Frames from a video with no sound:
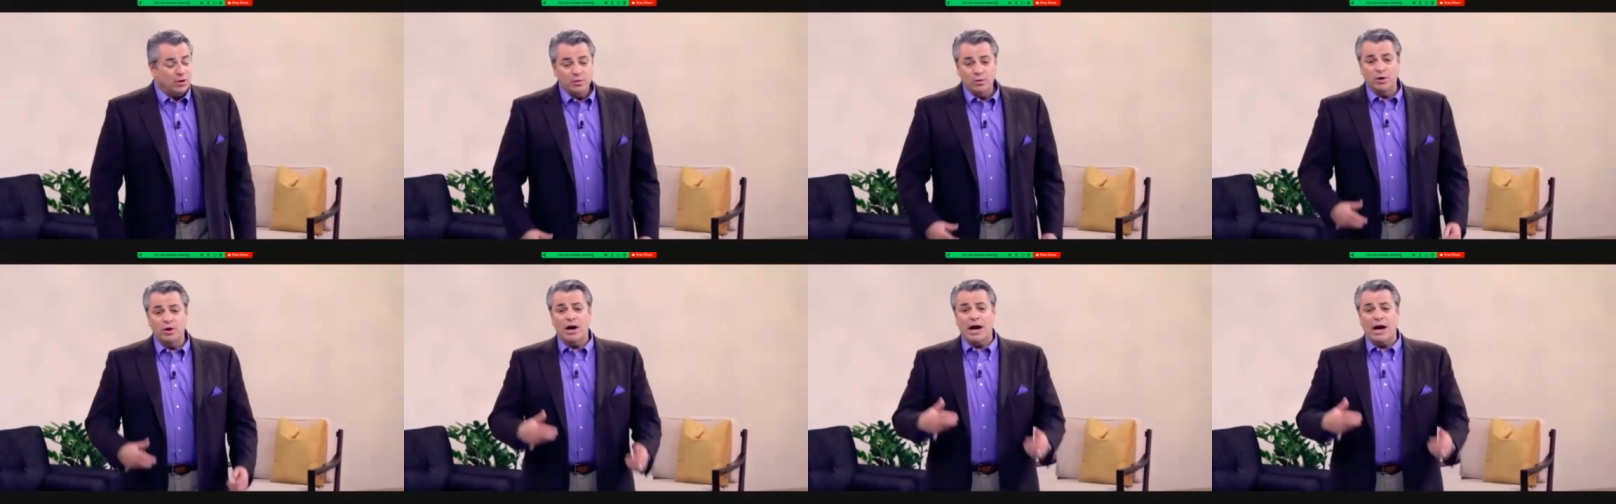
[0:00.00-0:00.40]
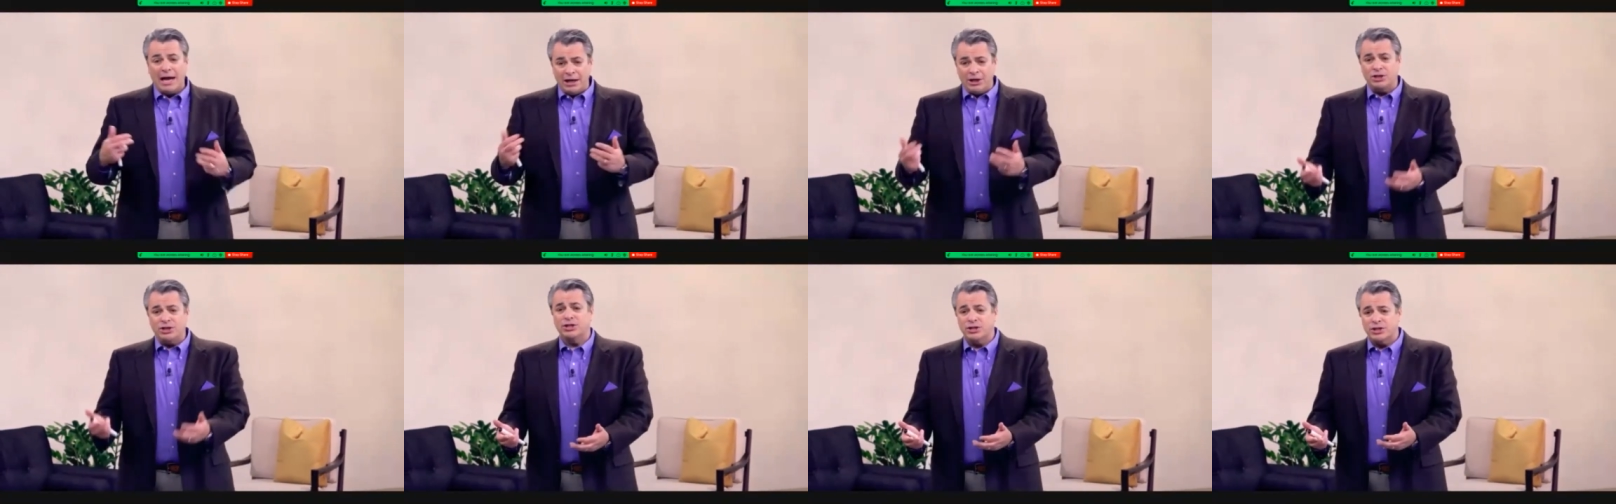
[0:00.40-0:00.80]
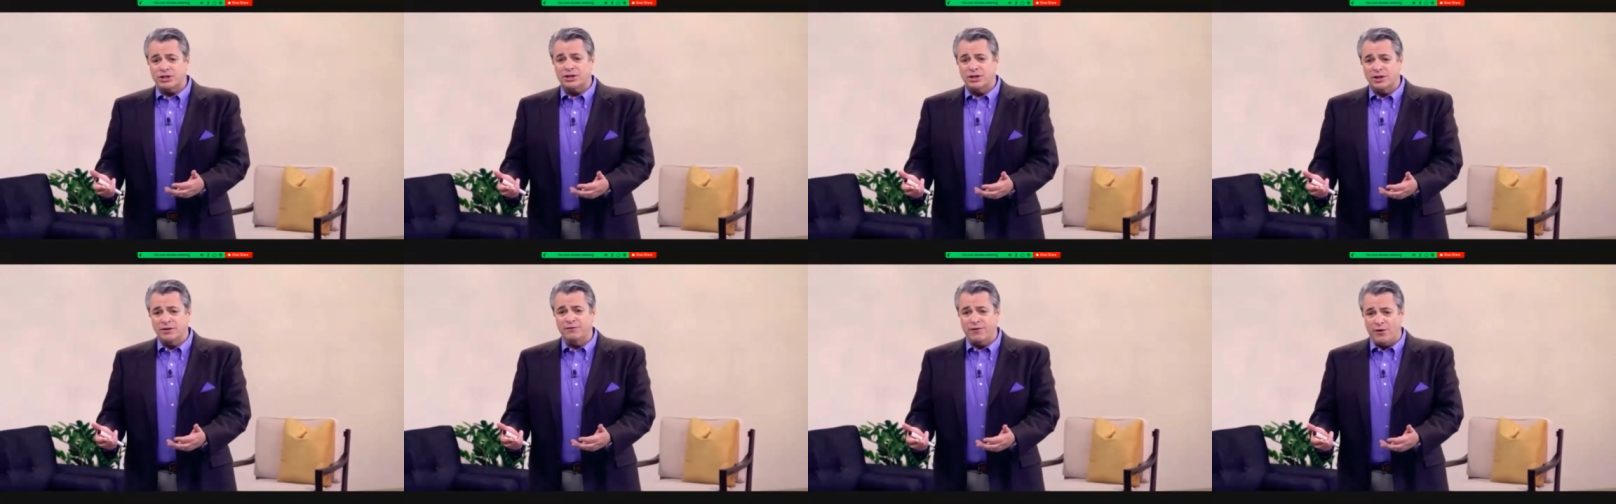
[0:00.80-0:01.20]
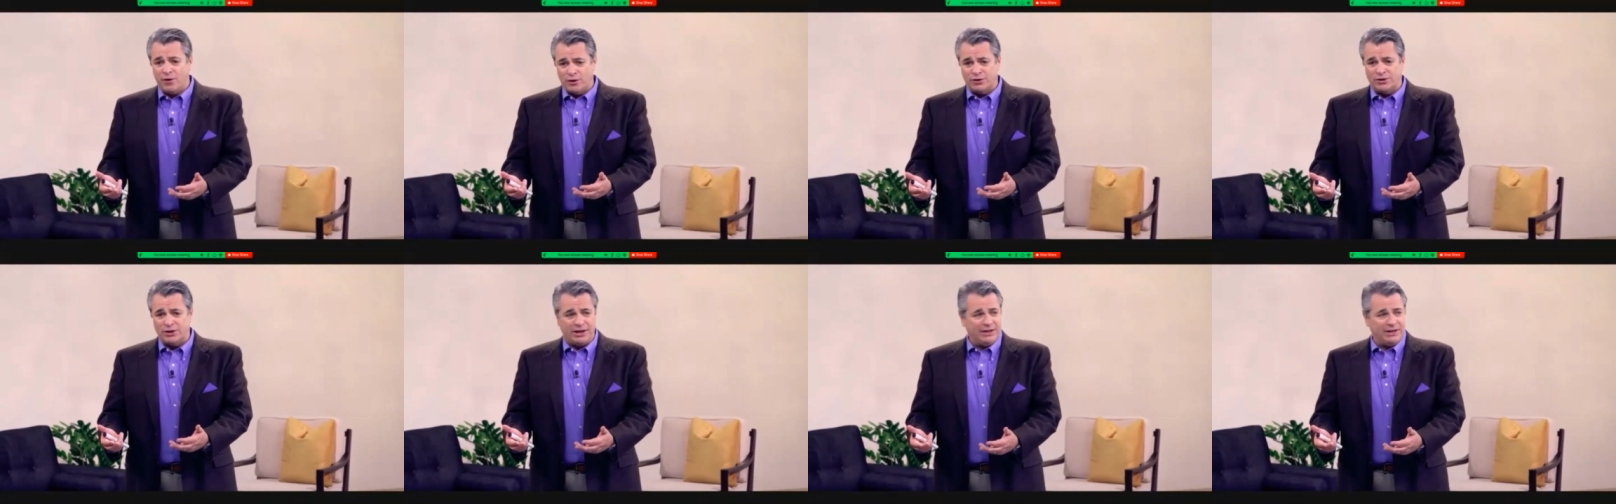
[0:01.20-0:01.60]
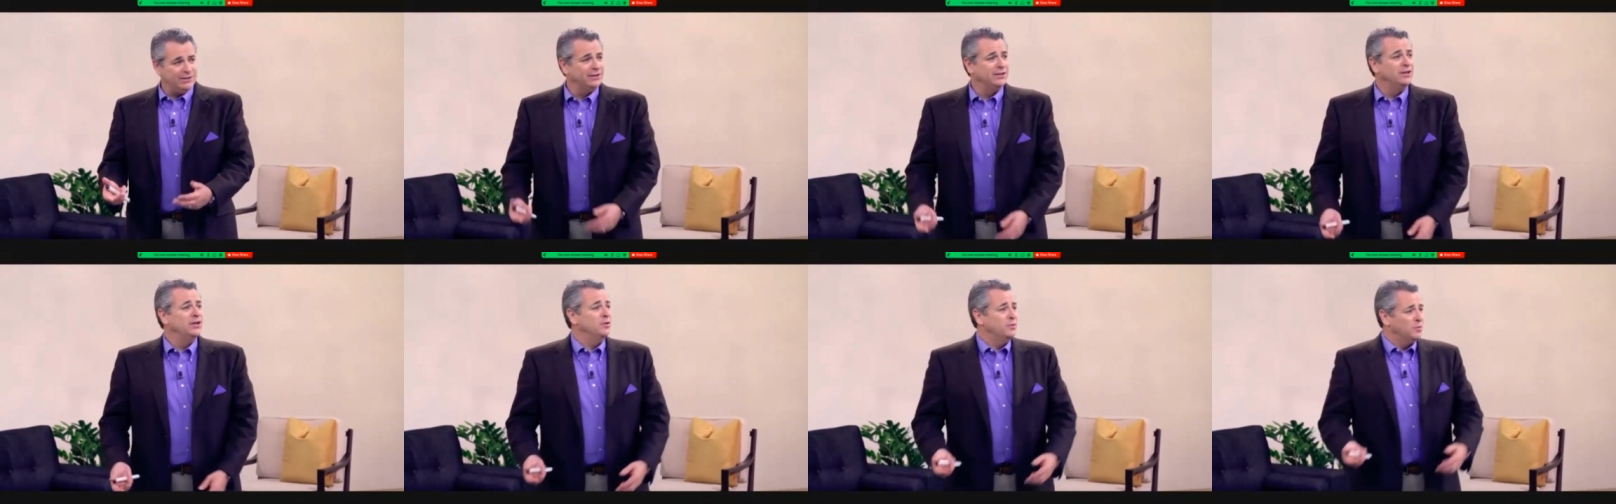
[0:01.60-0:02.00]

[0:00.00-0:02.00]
We're anxious in foresight.